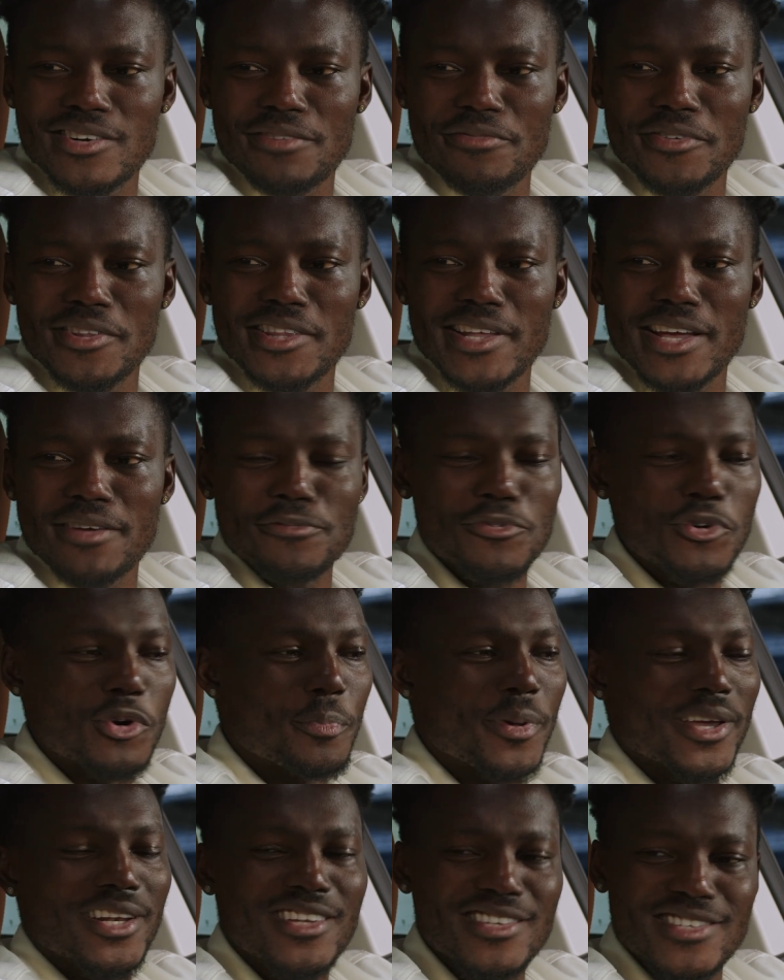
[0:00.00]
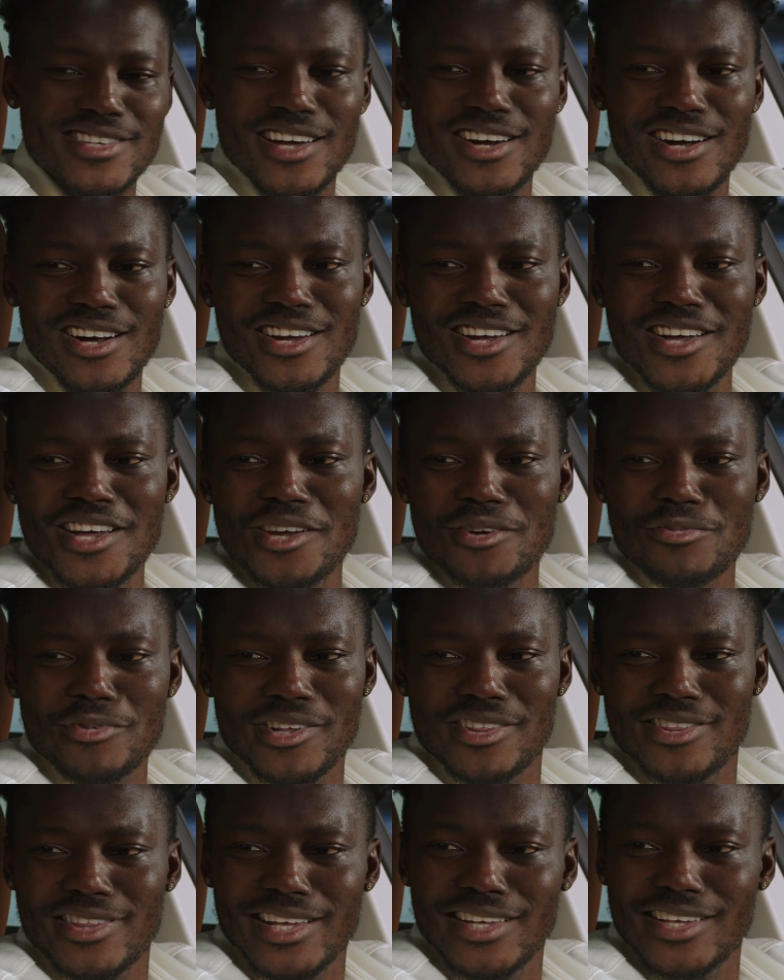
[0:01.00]
I think their 4 pillars are
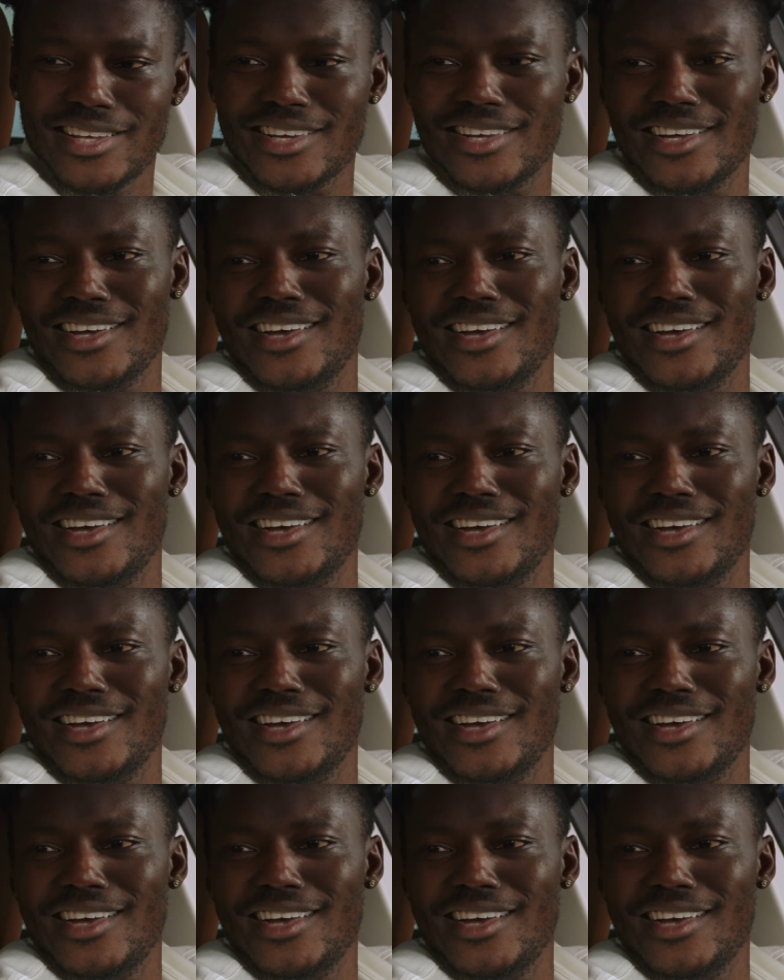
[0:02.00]
rethink,